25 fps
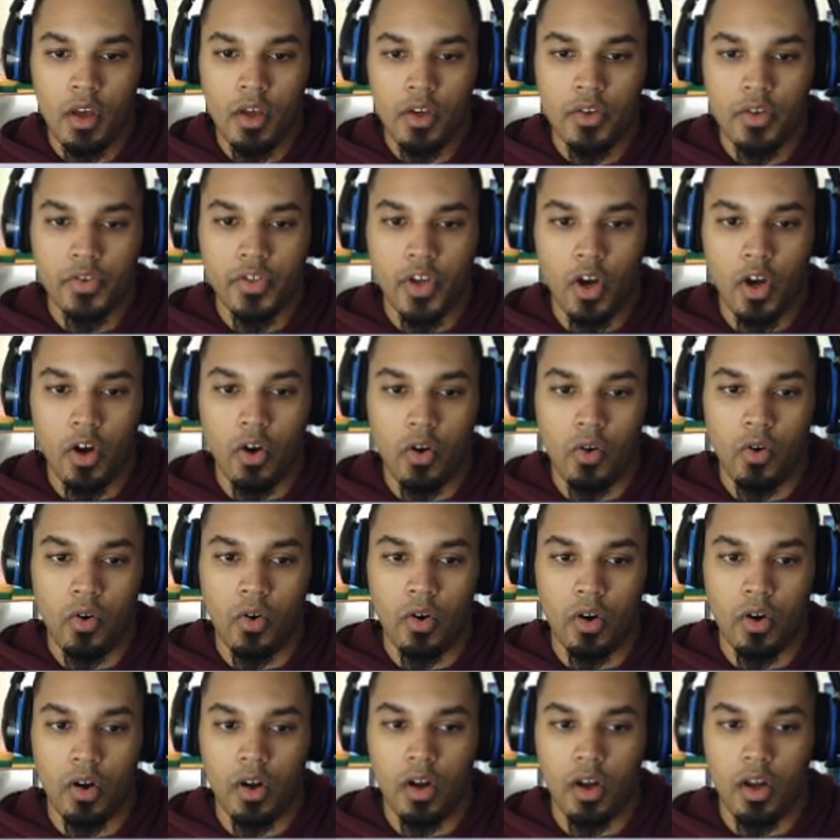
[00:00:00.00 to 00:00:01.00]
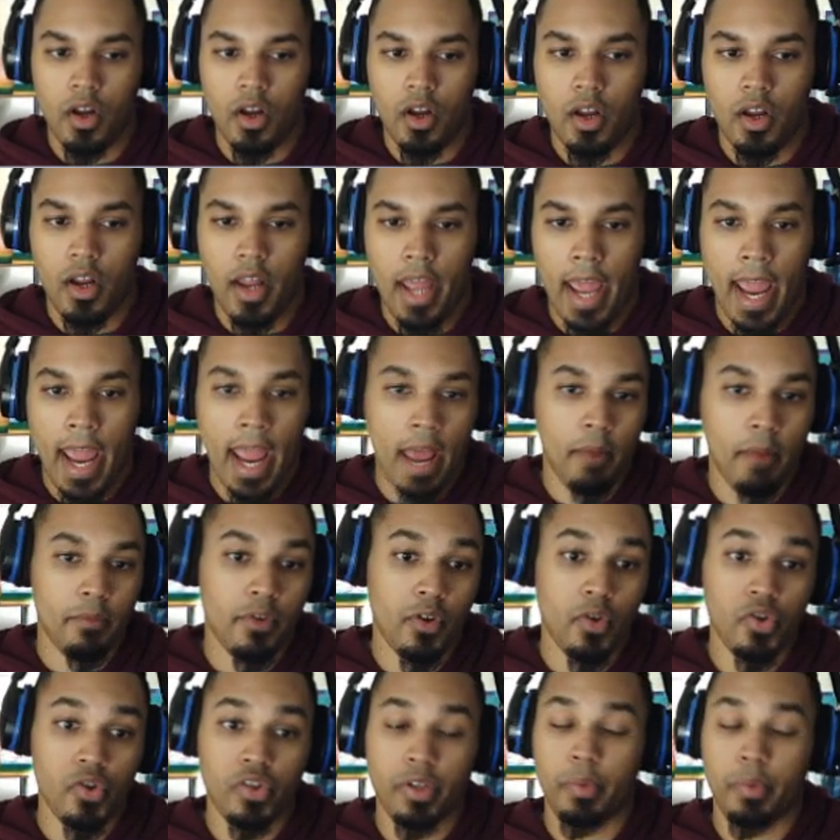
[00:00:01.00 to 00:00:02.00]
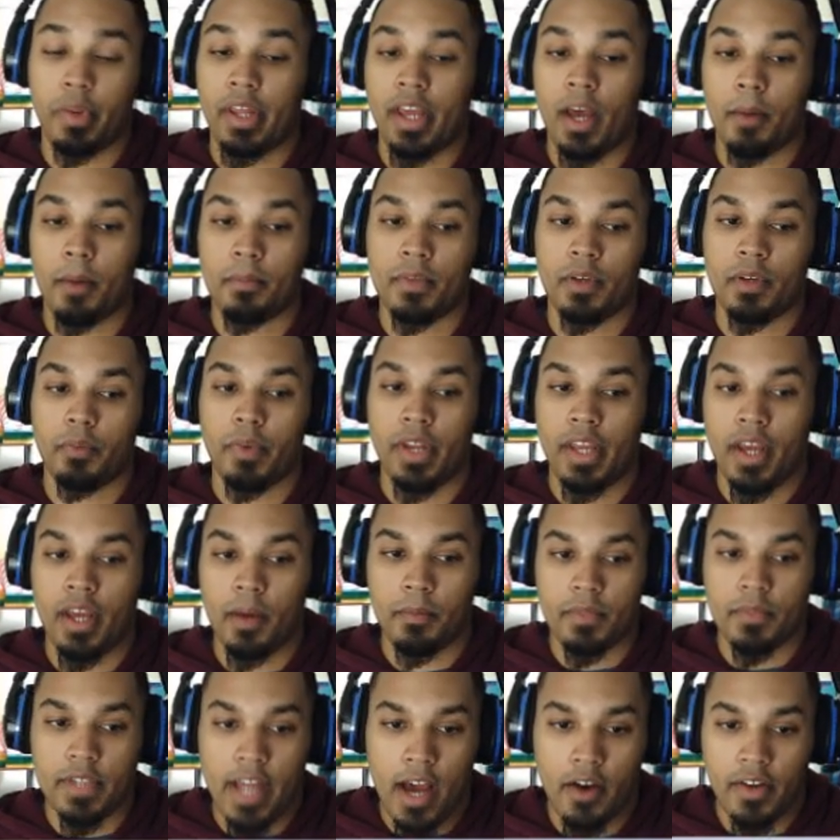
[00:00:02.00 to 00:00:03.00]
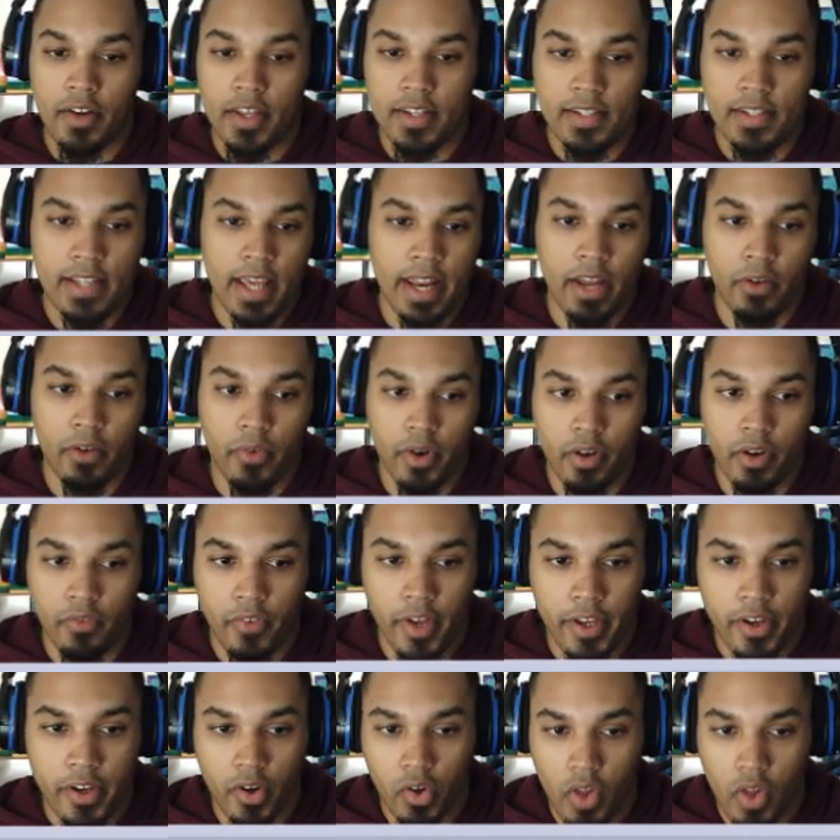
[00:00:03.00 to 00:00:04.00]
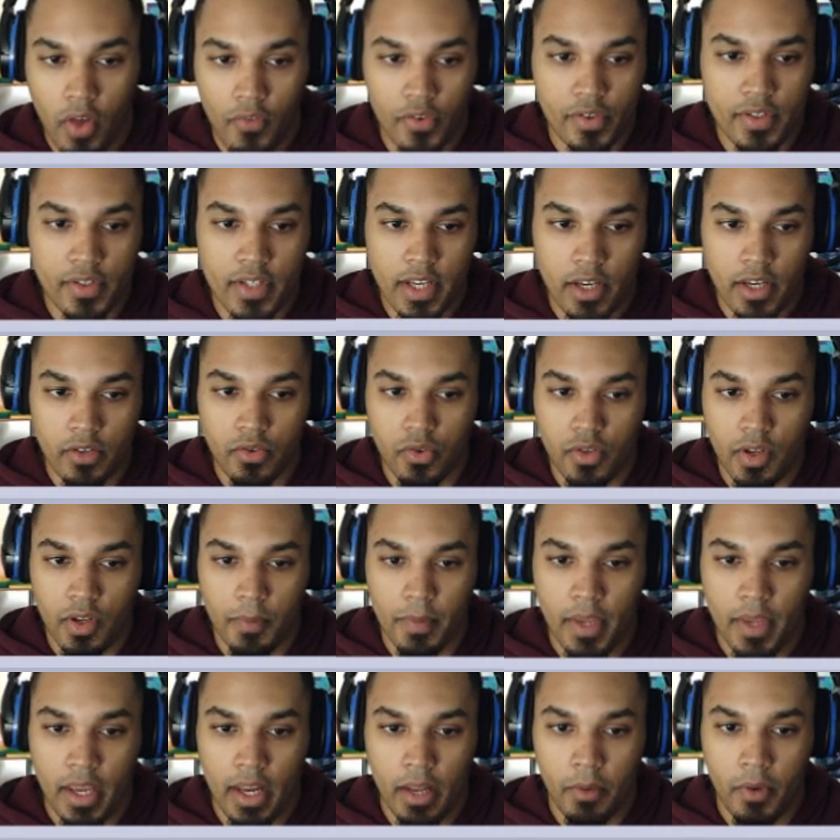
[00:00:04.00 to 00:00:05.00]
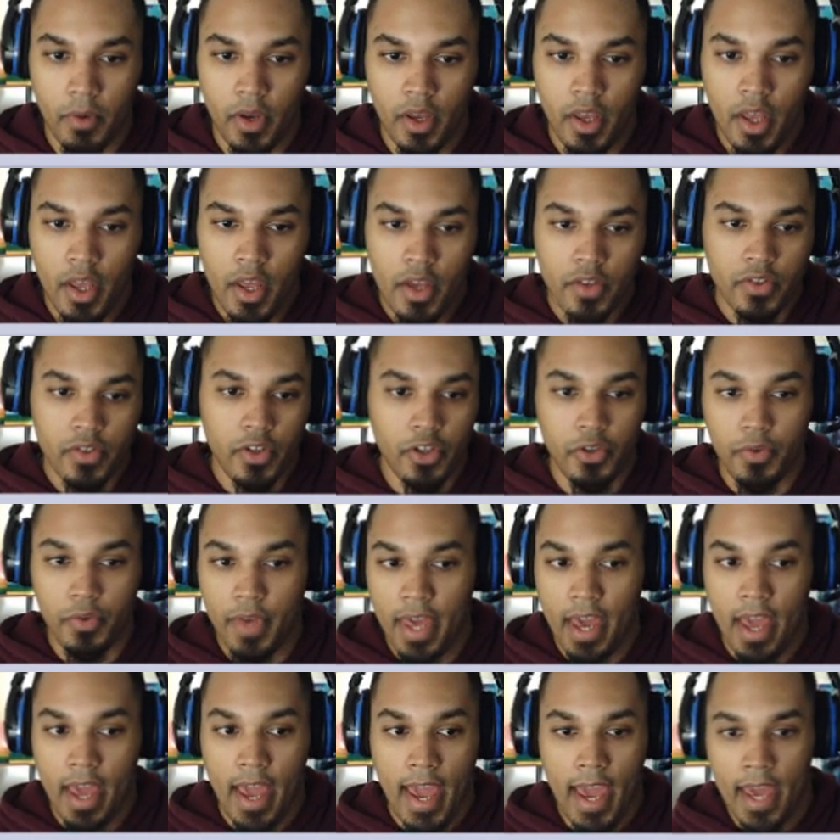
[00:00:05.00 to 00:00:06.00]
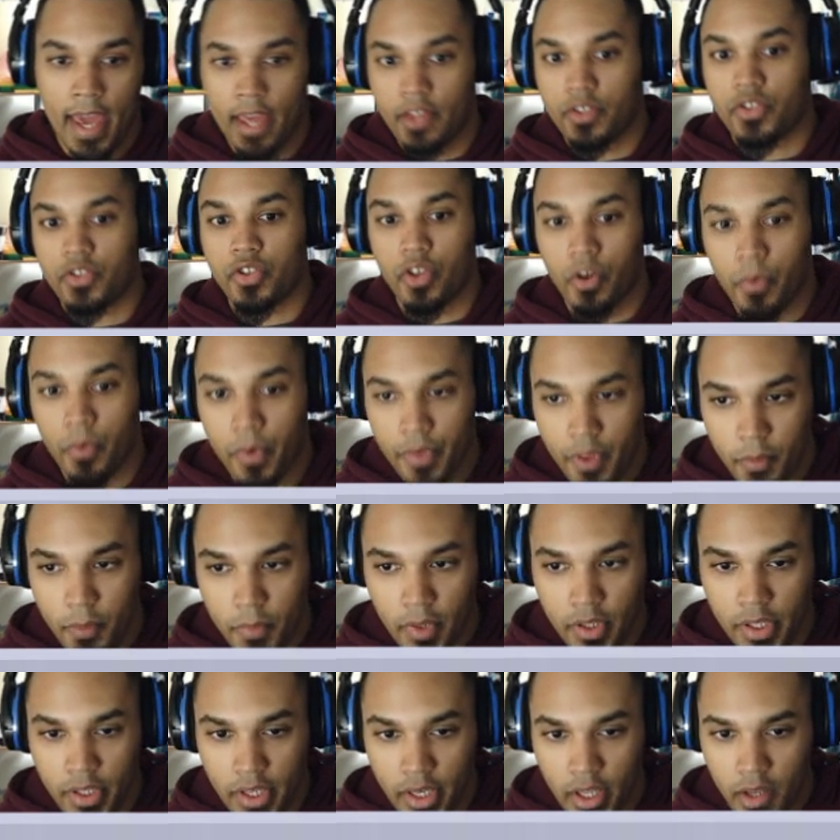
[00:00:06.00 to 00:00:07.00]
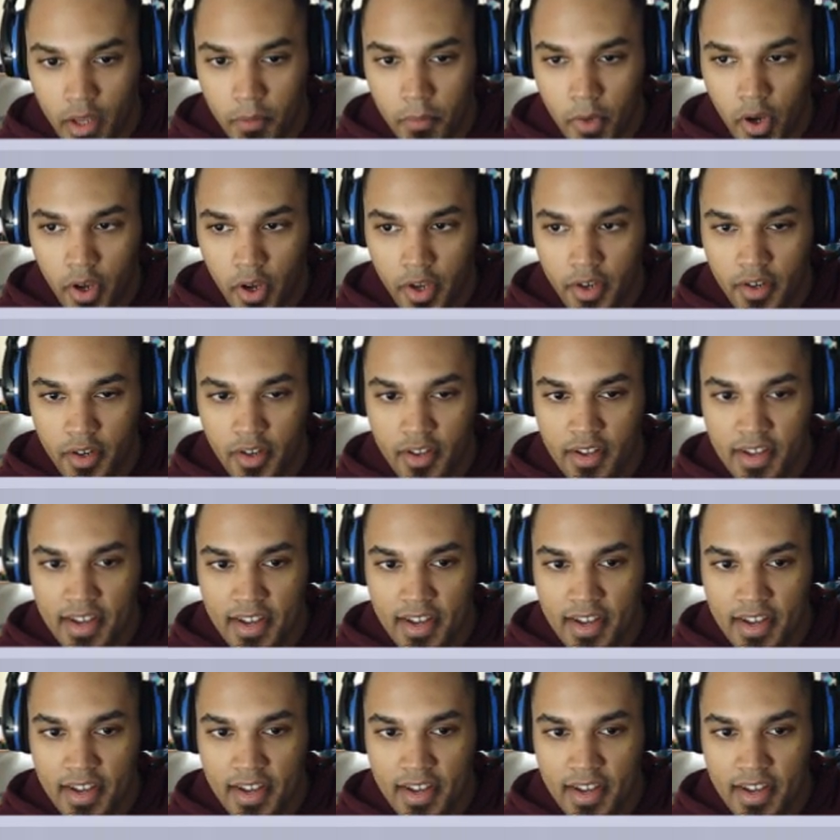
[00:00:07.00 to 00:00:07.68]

So, and usually when he comes down, he's getting rid of like your level 6 or something anyway. So you can't answer with a Millenniumon.